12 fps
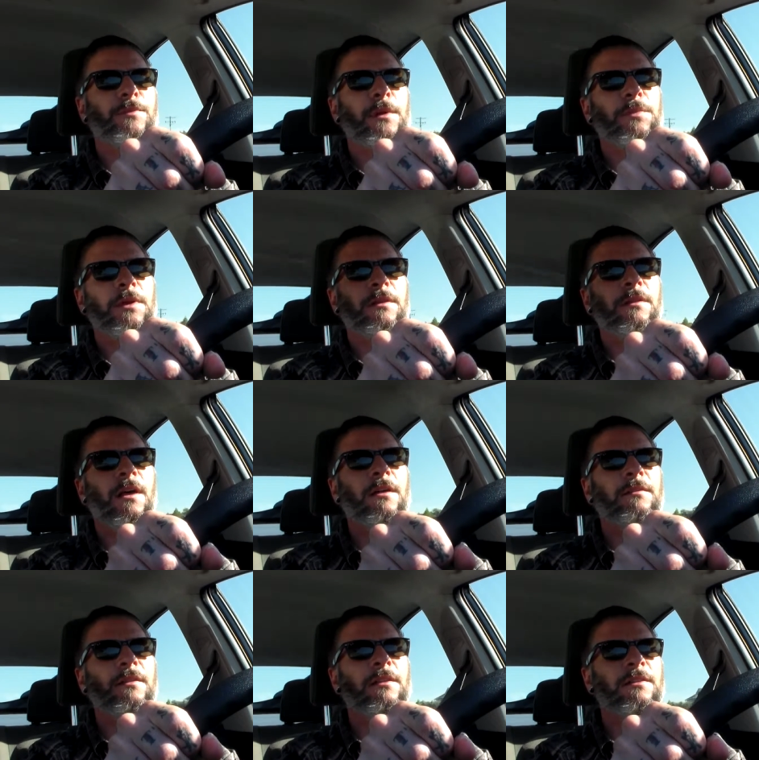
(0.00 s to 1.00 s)
She might be a
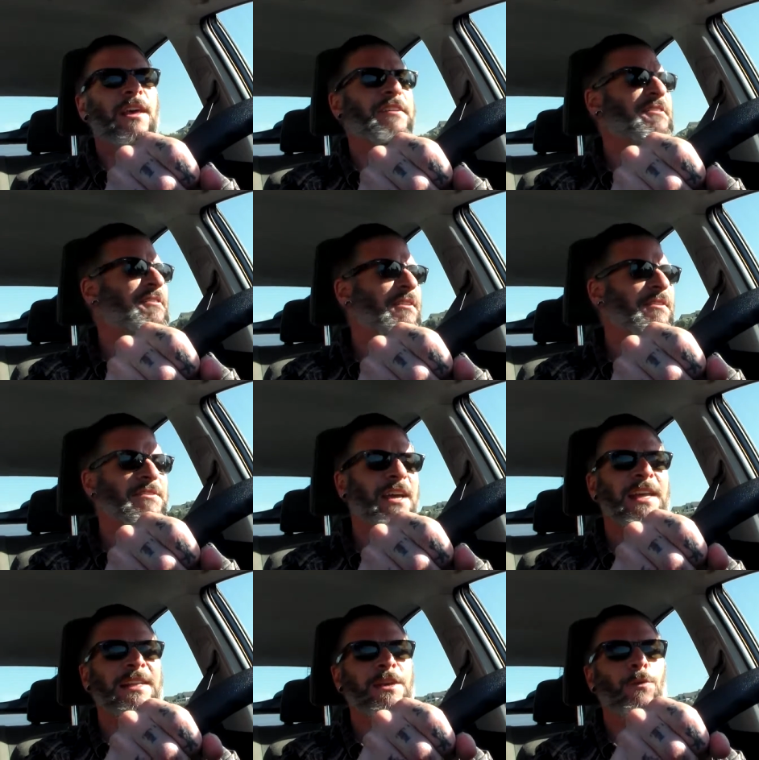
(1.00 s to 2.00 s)
less
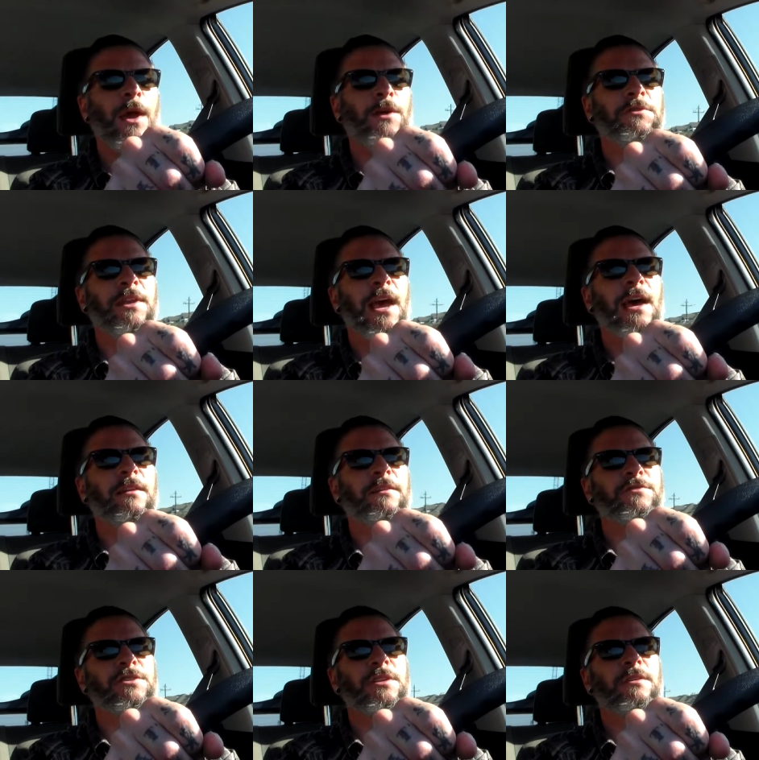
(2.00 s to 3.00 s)
tightly wound cat
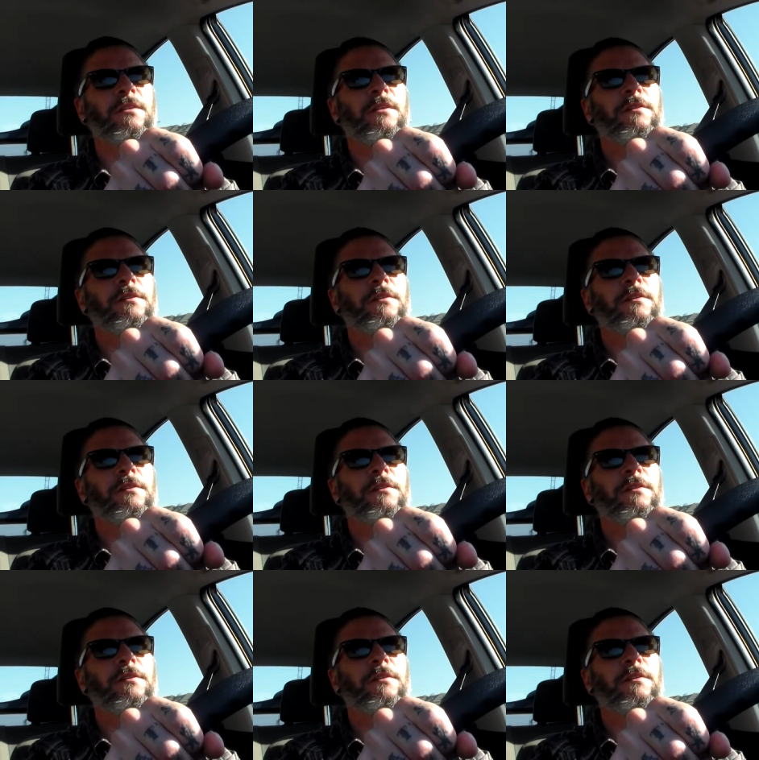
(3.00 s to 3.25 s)
if she